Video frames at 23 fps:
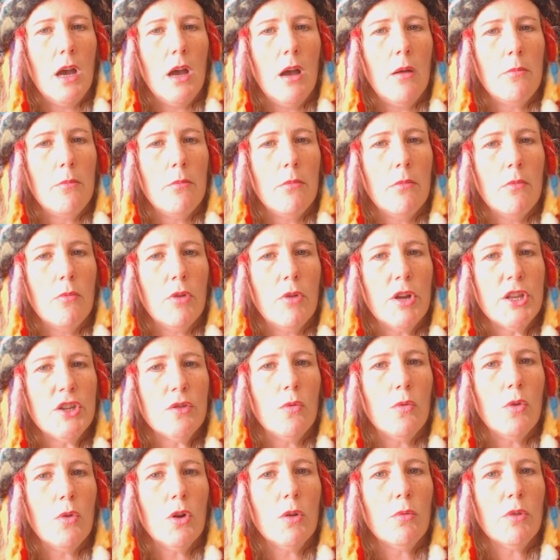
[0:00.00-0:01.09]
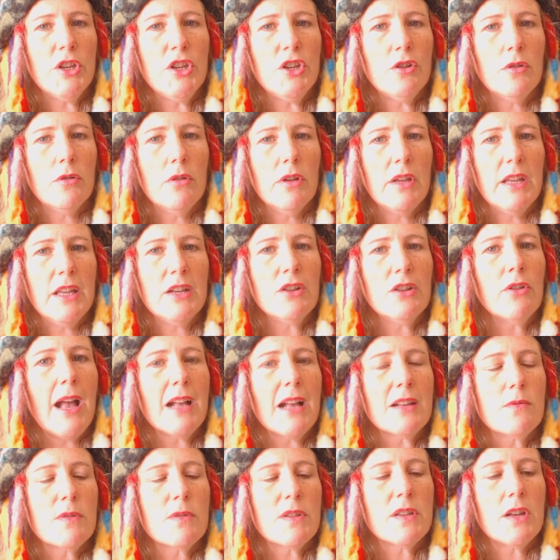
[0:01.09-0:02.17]
when you
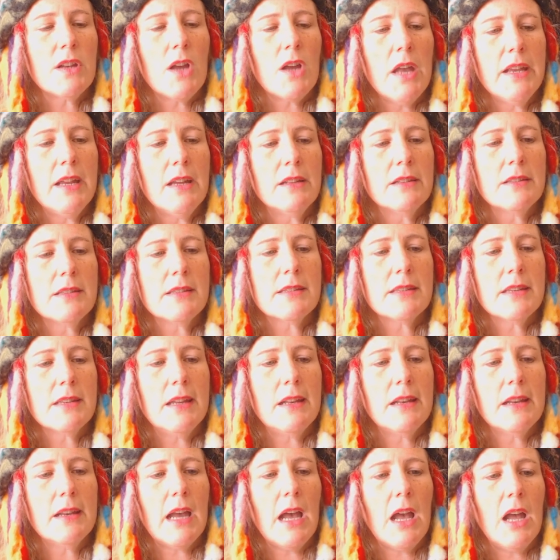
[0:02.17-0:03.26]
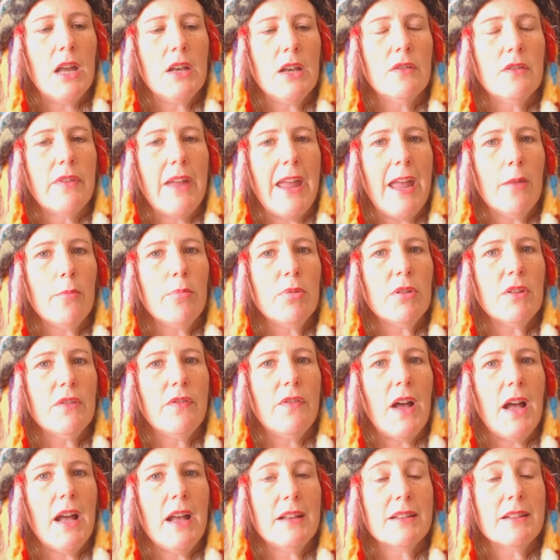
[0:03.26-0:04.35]
interact with an audience, it kind of
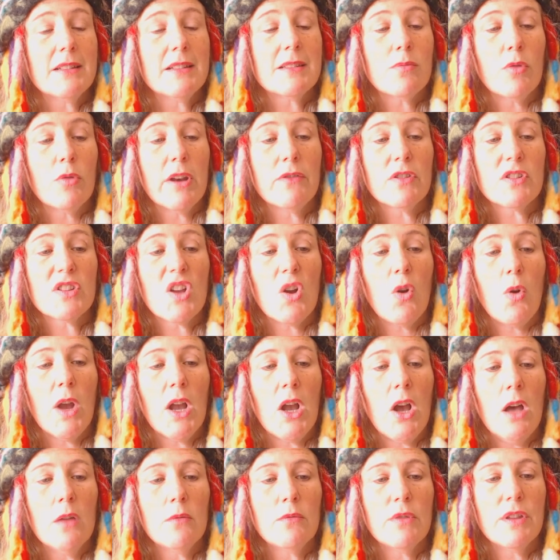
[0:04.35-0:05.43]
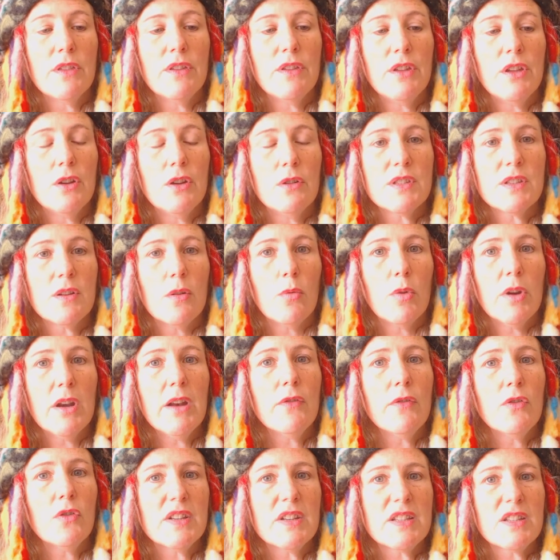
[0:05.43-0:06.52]
amplifies whatever's going on with you. So
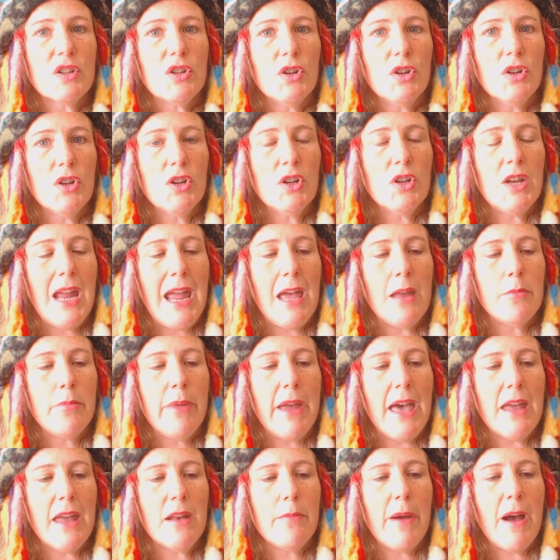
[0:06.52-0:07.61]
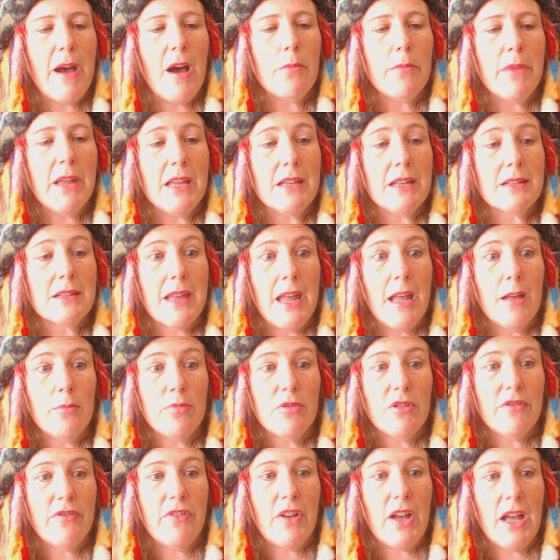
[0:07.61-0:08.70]
whatever is good and bad about me is
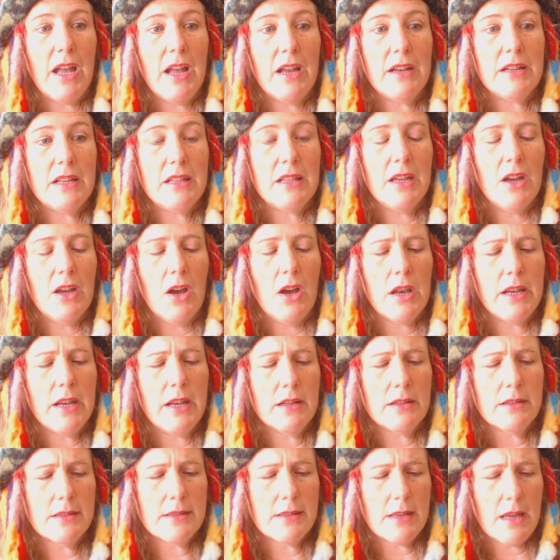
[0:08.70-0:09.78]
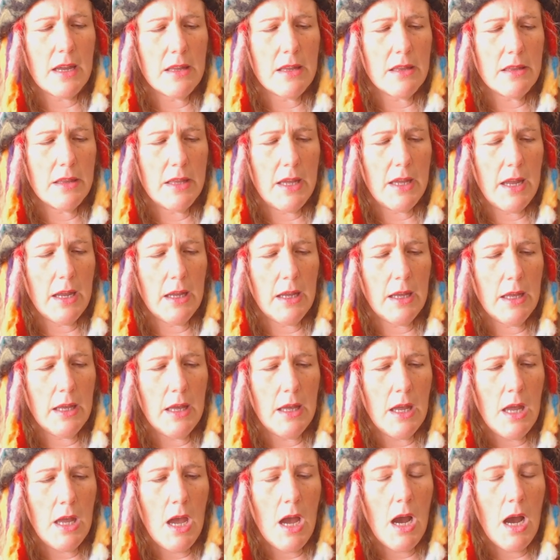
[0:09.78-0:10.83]
amplified in the audience, I think.